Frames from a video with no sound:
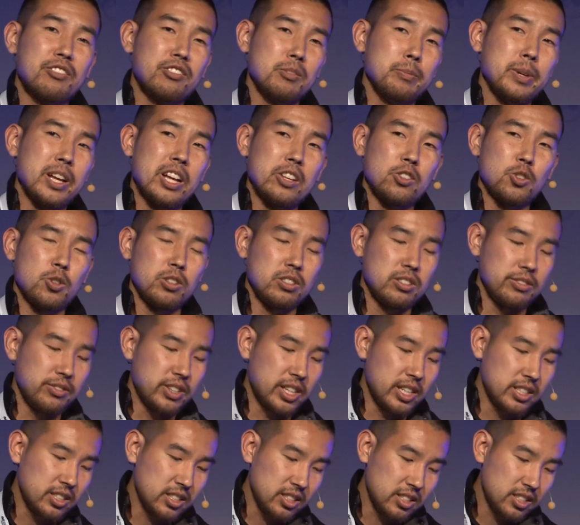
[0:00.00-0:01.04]
from Android
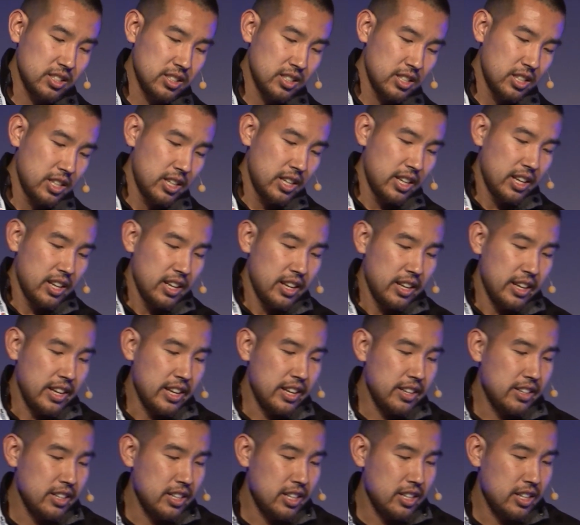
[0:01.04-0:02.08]
devices.
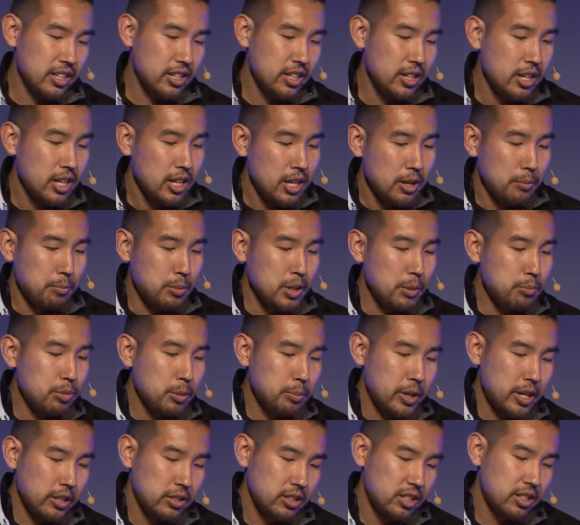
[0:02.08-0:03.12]
And be
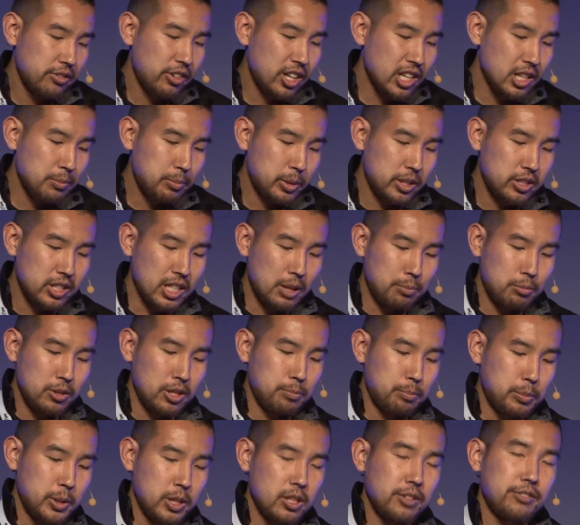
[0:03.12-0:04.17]
prepared to develop a
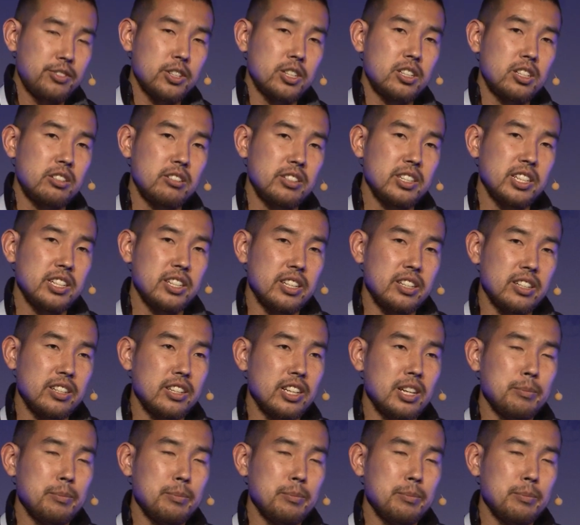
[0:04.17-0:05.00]
separate build for Korea.